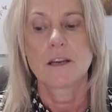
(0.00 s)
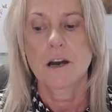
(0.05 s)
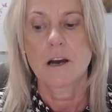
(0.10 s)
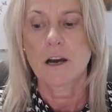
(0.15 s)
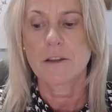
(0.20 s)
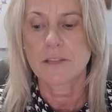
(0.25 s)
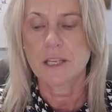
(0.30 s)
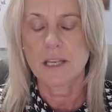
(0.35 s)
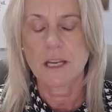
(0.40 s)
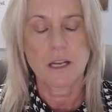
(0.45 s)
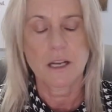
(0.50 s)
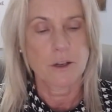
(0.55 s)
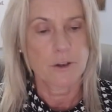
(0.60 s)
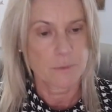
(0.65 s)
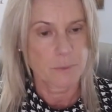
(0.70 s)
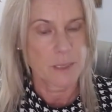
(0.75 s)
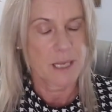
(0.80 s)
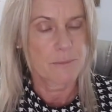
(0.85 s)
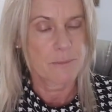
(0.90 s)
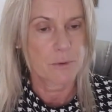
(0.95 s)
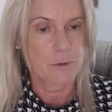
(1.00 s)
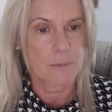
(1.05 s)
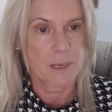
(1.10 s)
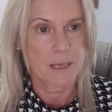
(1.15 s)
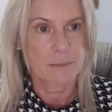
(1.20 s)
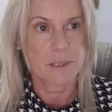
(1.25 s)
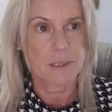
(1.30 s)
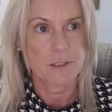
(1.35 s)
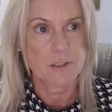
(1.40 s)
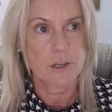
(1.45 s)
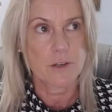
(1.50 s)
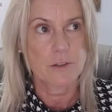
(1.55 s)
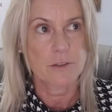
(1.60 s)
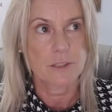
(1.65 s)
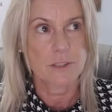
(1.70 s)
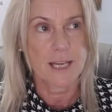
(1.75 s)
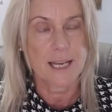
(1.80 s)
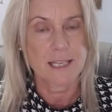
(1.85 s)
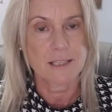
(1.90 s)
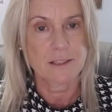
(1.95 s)
I think a lot of people maybe don't
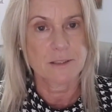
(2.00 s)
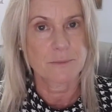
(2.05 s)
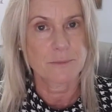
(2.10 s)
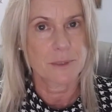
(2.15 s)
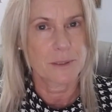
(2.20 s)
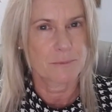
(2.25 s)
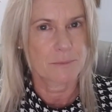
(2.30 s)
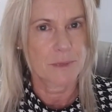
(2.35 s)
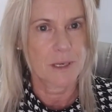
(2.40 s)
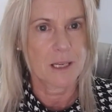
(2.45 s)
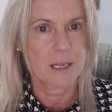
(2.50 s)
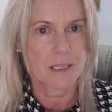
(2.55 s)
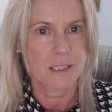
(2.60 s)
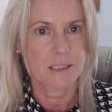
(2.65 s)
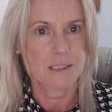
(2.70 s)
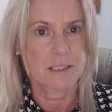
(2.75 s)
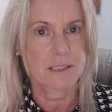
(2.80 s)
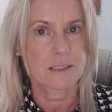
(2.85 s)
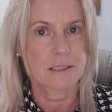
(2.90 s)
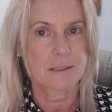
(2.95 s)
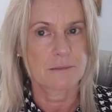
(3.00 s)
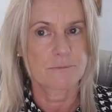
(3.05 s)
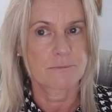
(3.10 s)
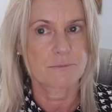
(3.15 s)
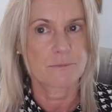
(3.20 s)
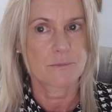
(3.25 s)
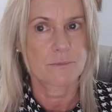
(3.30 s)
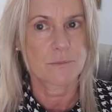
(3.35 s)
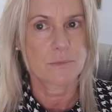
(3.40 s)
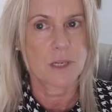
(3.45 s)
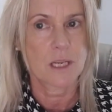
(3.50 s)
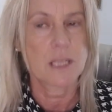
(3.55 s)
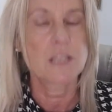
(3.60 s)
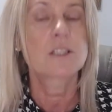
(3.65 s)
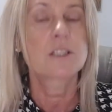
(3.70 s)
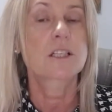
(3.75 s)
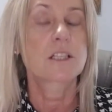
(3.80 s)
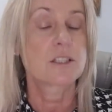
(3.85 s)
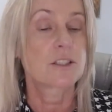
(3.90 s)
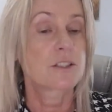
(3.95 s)
take them as
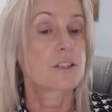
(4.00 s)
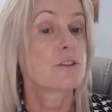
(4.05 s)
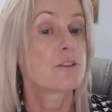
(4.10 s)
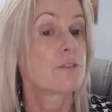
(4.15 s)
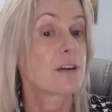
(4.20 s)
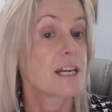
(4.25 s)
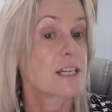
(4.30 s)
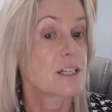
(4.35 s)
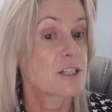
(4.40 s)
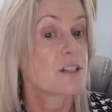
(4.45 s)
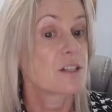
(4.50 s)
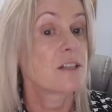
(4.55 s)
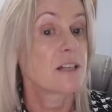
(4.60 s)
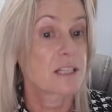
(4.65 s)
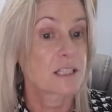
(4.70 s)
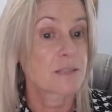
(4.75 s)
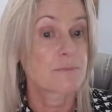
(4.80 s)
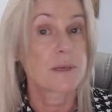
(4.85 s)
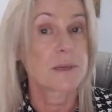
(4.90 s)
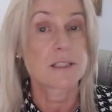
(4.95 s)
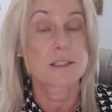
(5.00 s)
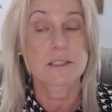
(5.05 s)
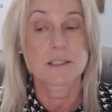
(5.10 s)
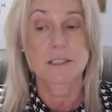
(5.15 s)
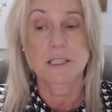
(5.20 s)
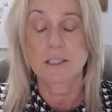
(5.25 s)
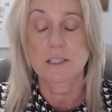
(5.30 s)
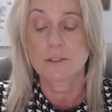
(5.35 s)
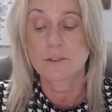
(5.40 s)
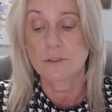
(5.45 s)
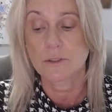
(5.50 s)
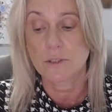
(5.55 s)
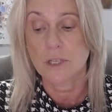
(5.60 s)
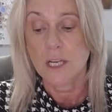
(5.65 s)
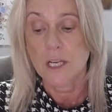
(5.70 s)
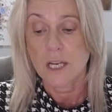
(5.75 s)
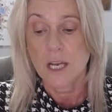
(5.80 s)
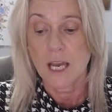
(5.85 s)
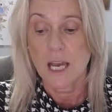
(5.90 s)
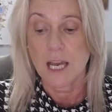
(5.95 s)
into consideration as much as they should,
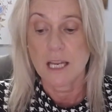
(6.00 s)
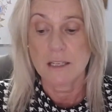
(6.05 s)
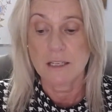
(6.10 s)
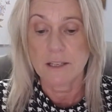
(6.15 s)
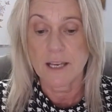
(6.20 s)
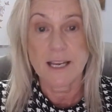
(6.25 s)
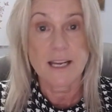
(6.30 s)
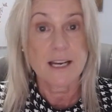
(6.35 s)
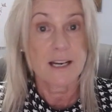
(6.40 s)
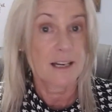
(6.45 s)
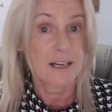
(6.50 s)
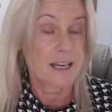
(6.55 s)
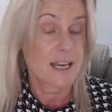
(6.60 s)
and they are